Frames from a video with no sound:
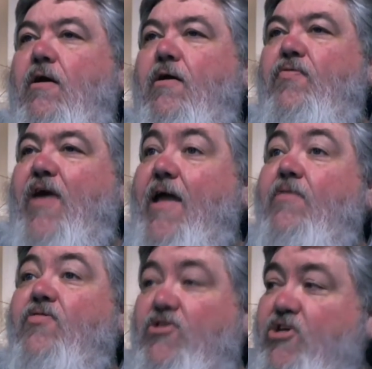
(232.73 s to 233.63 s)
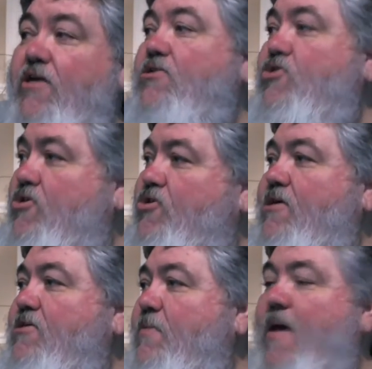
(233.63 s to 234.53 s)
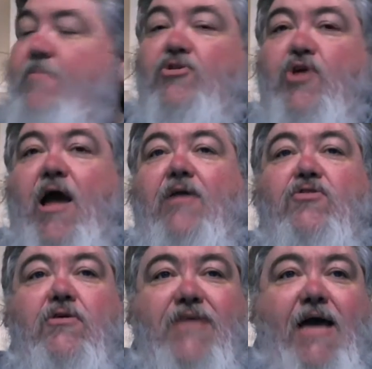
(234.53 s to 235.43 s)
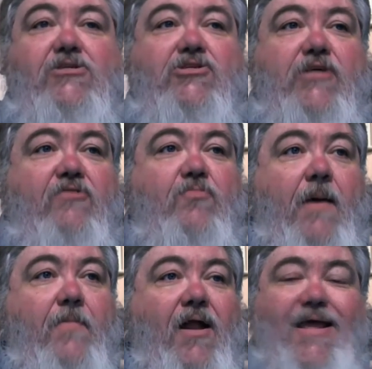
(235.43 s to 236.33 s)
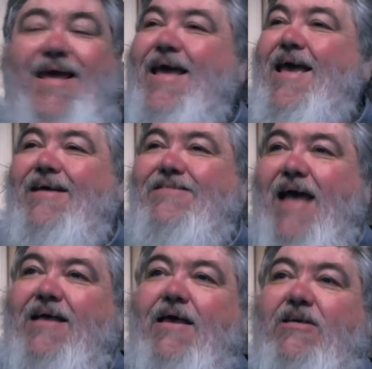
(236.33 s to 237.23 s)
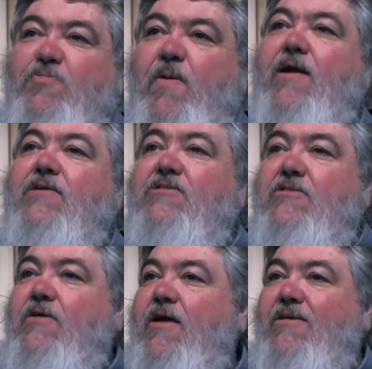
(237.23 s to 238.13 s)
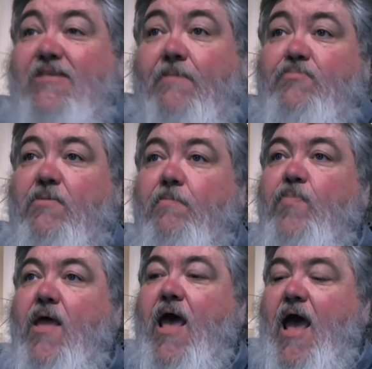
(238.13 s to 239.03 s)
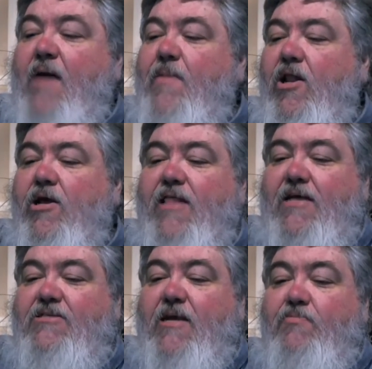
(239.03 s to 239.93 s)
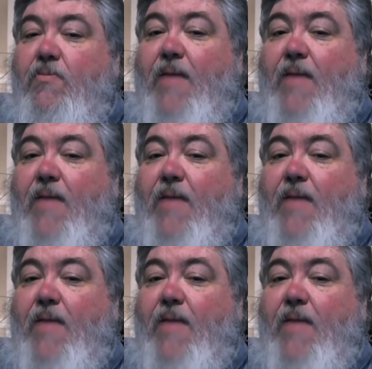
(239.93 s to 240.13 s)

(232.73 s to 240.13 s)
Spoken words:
than the sickness and disease that may be trying to attach itself to my body. As I experience a symptom, I may look at that symptom